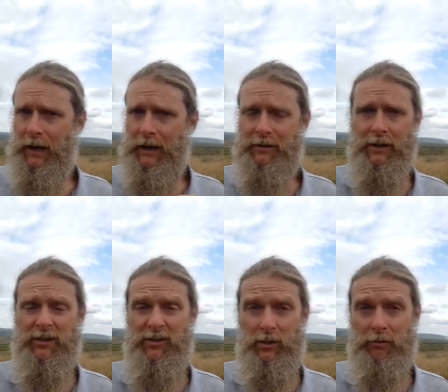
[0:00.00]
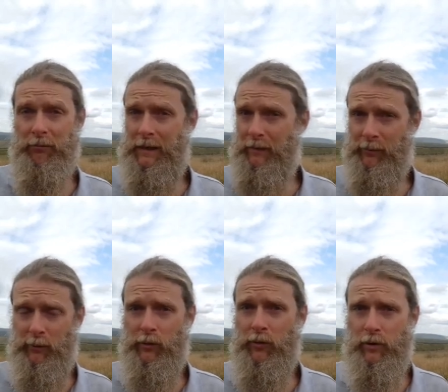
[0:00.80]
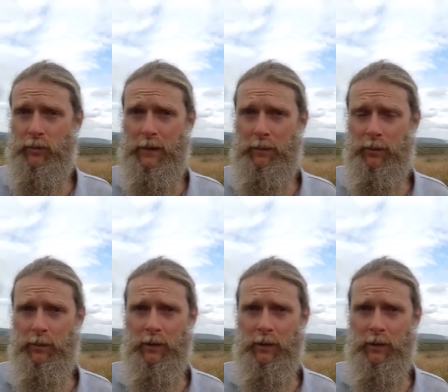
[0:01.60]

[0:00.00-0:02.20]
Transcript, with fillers: I started to grieve for all those people